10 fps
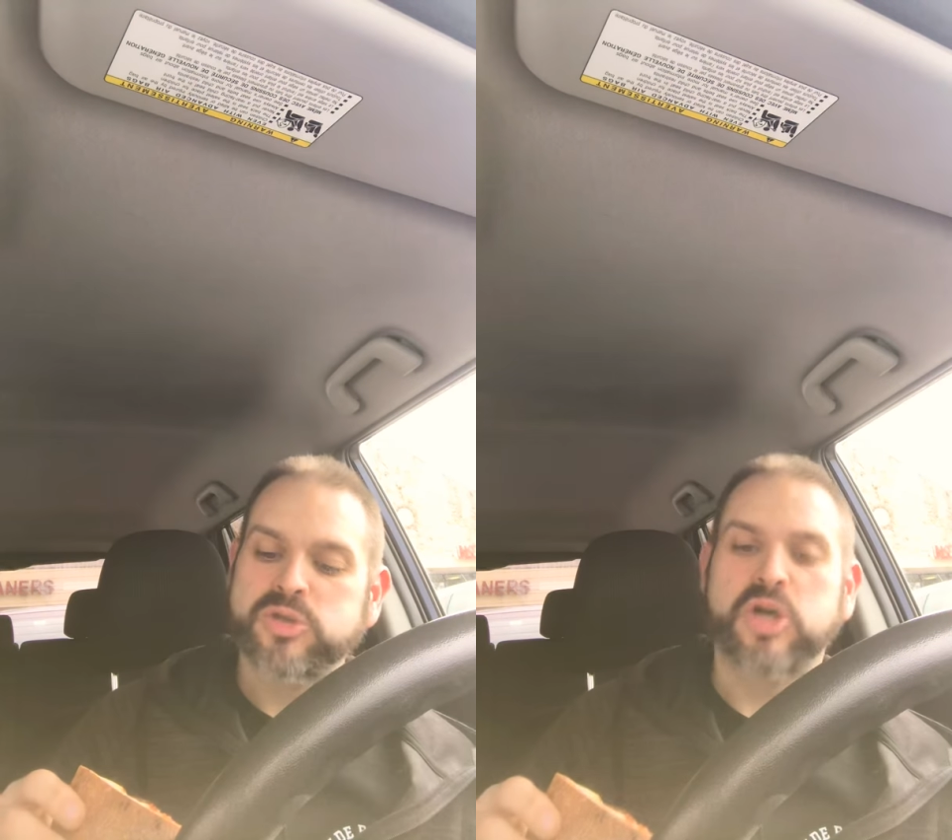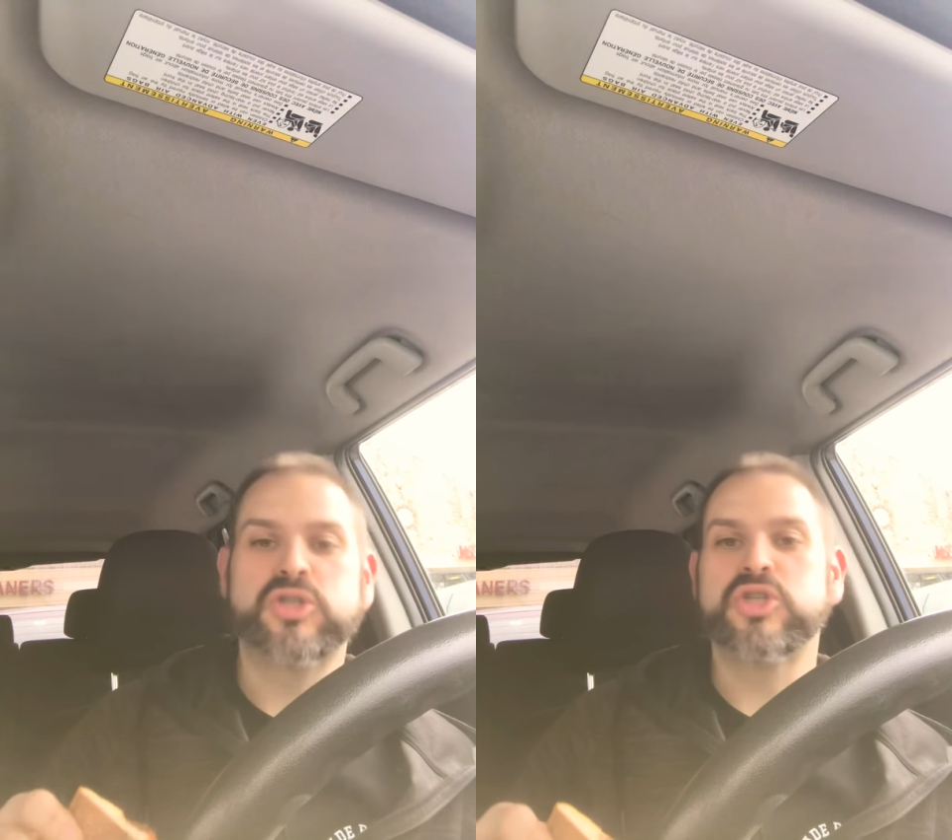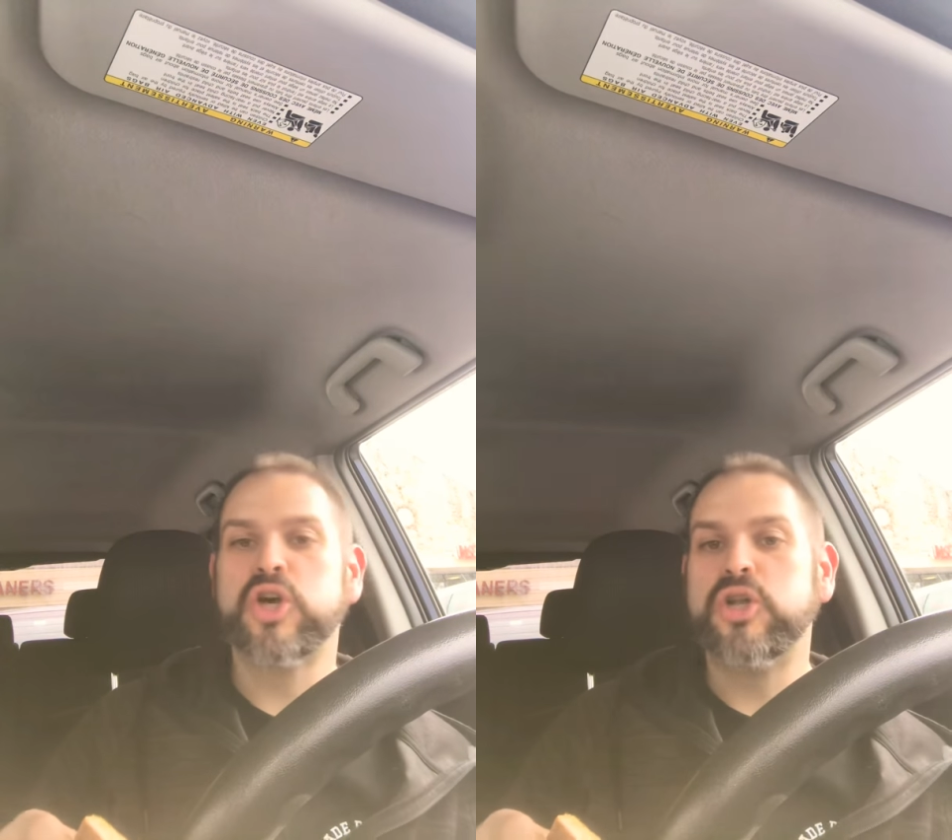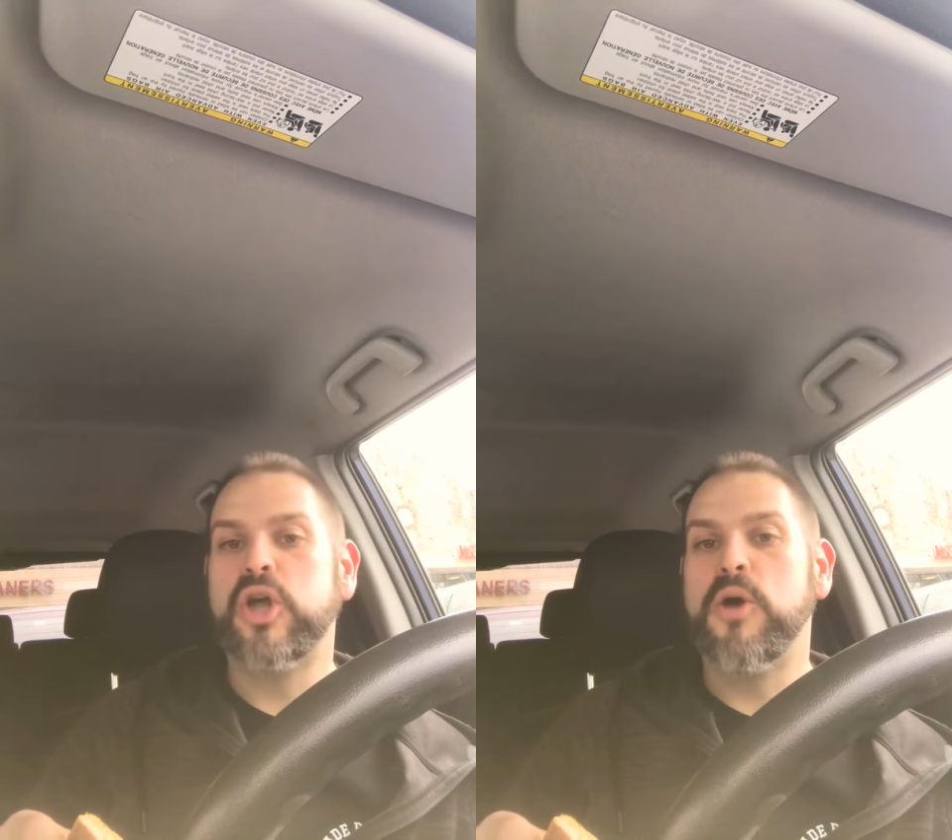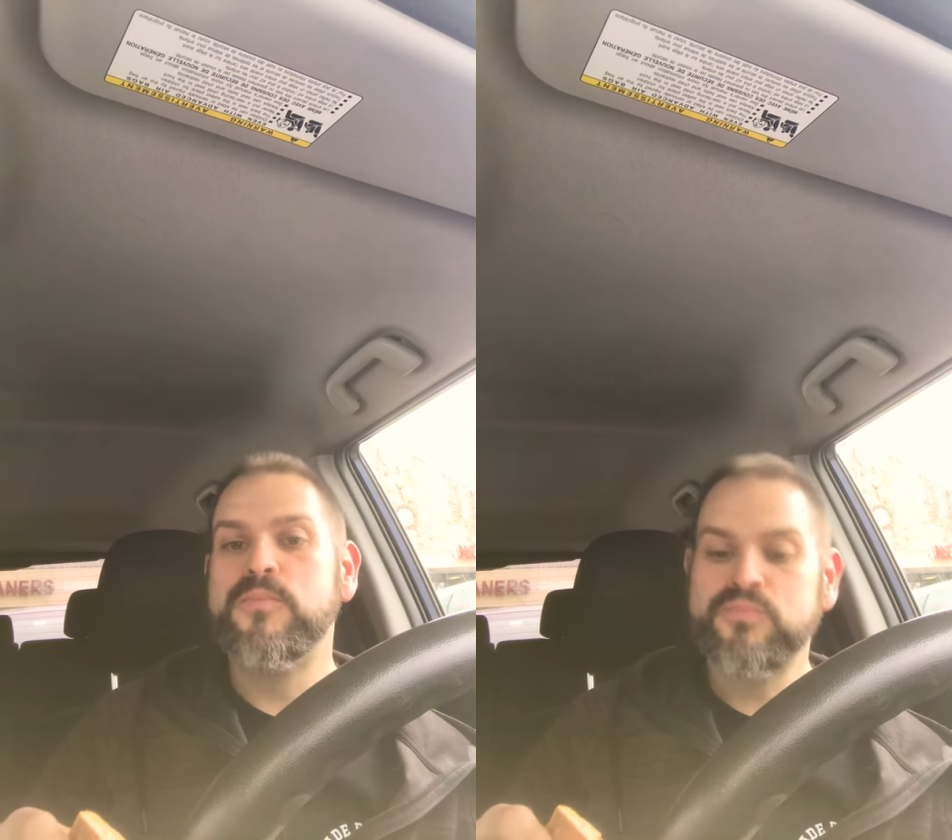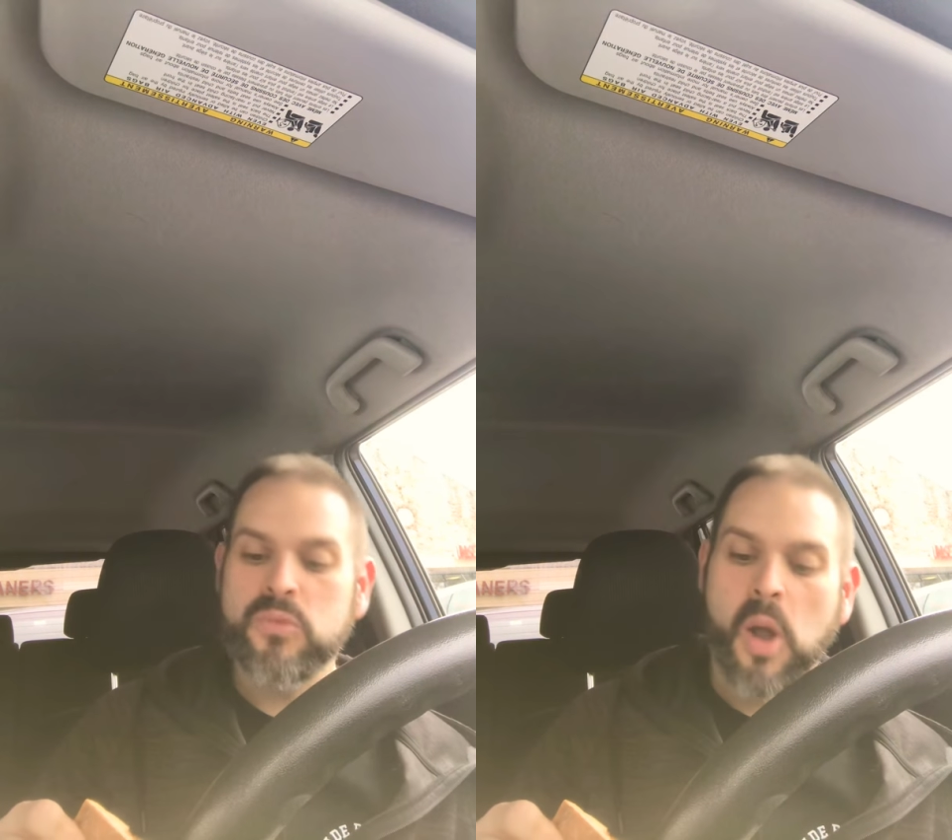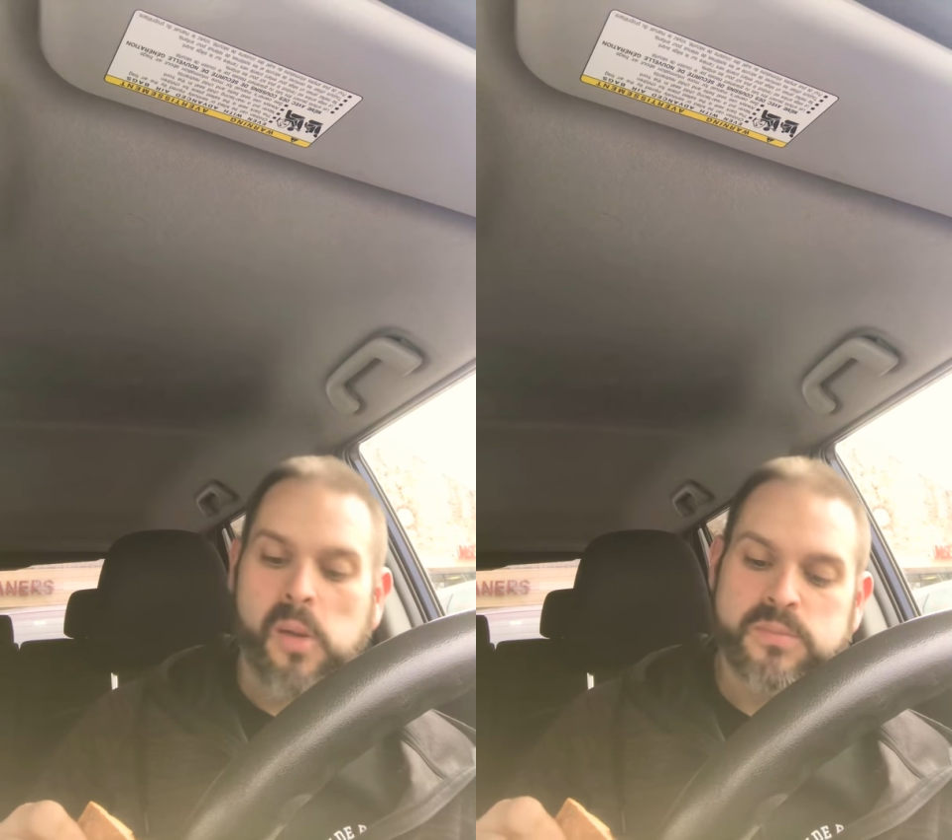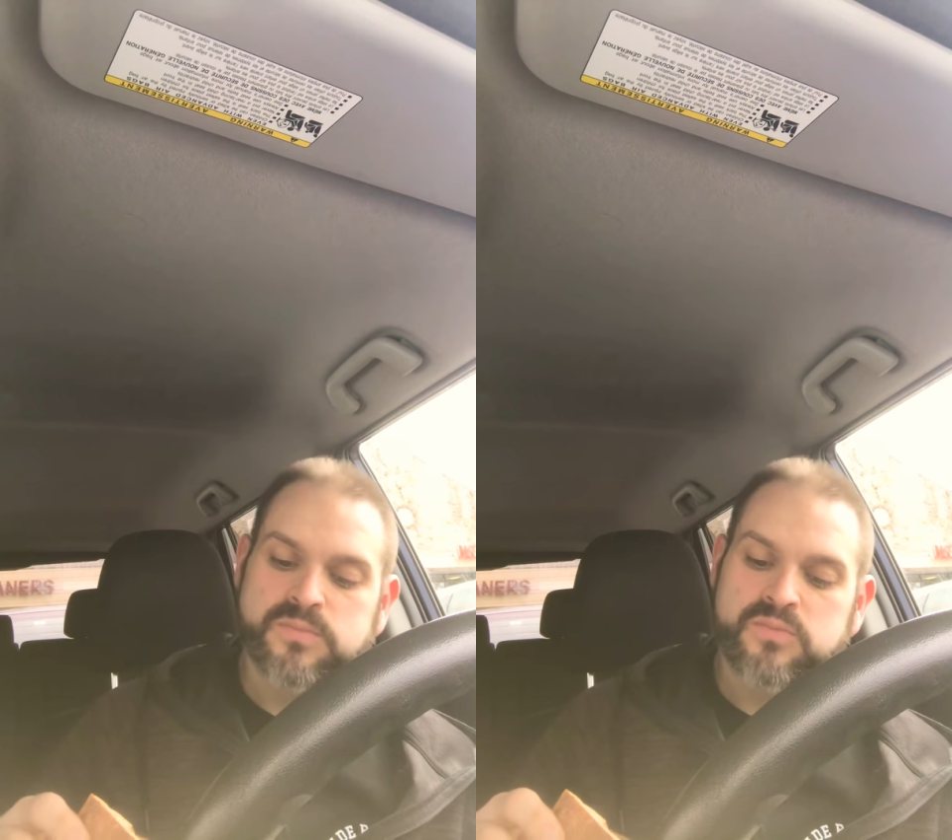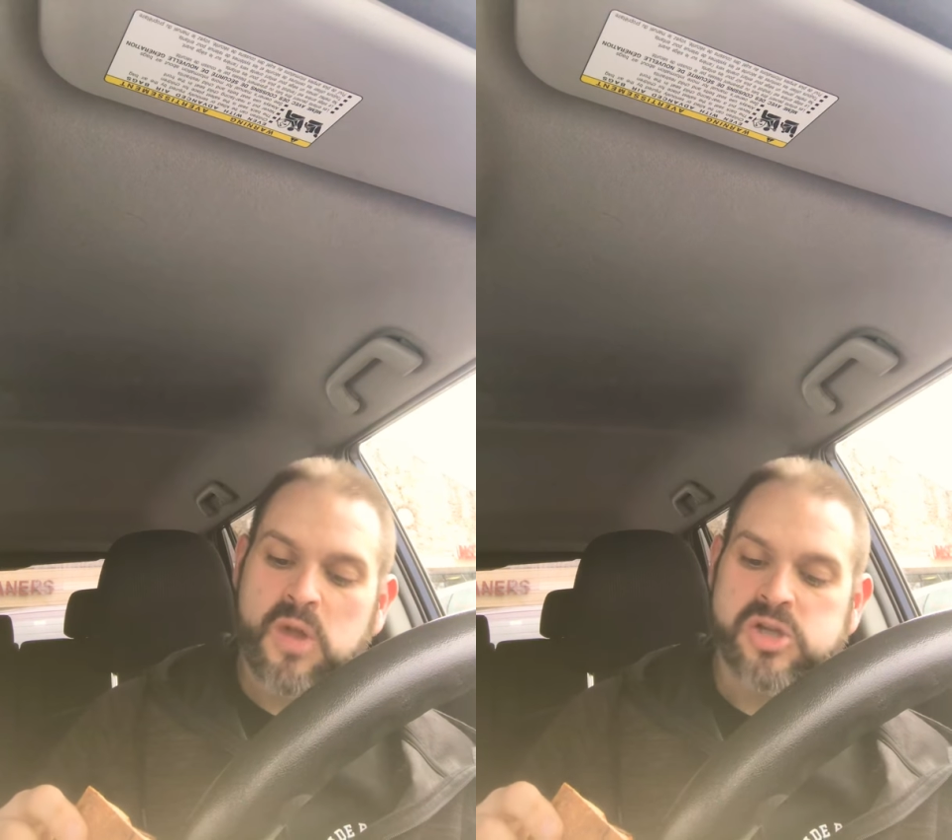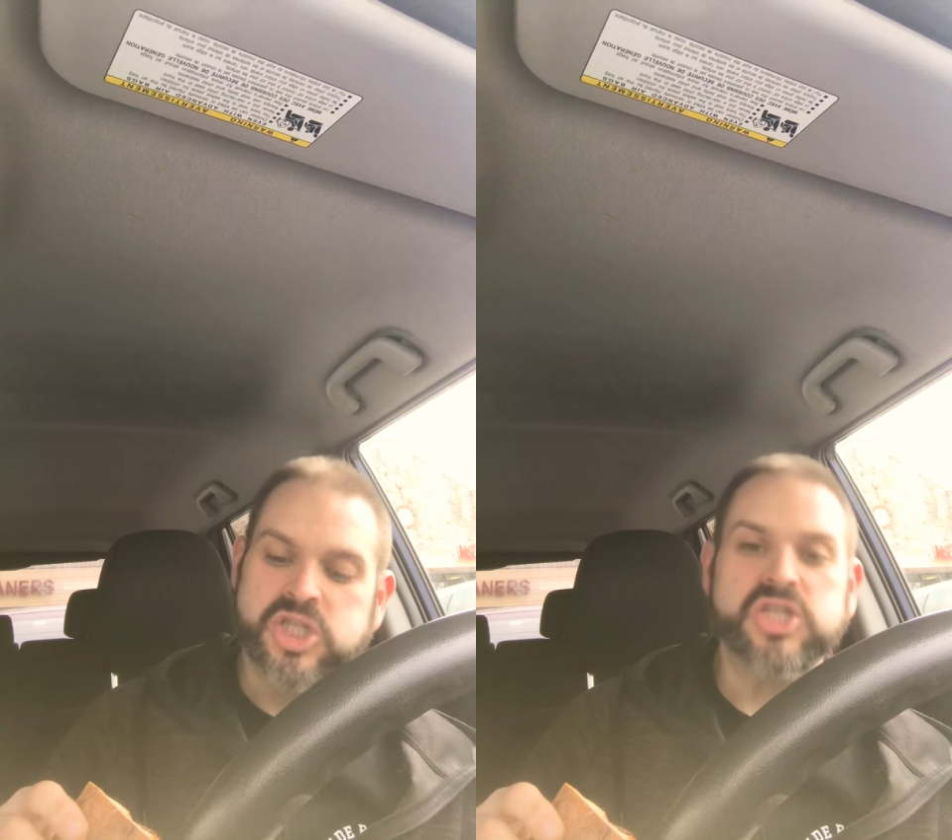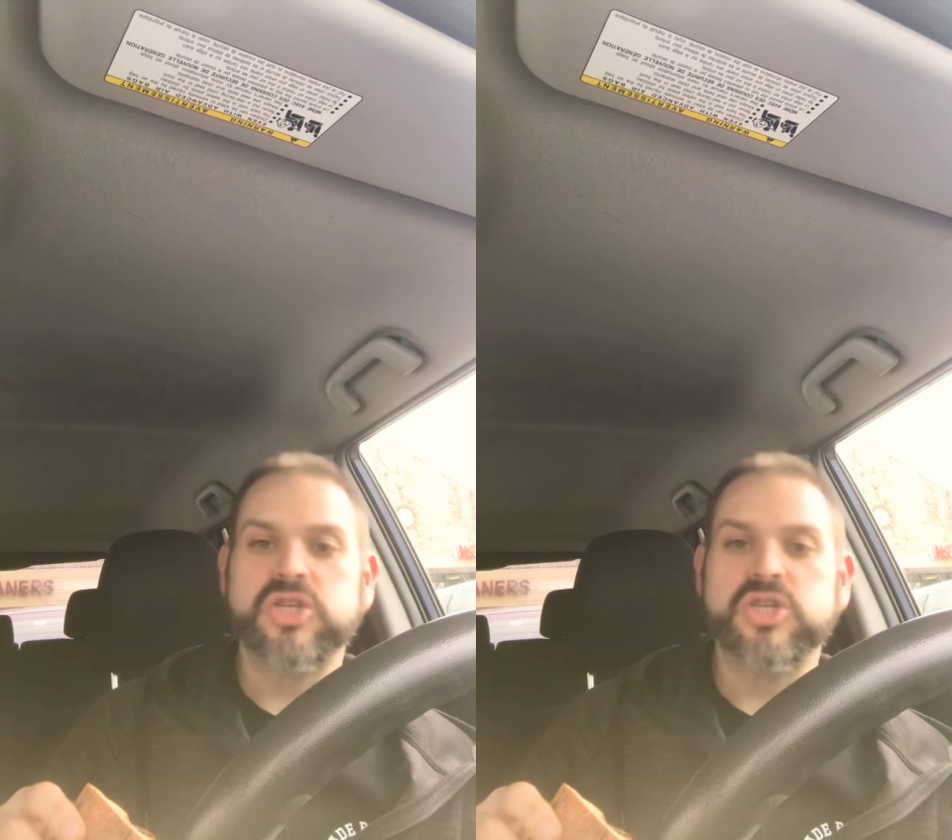Sauce is good though. Cheese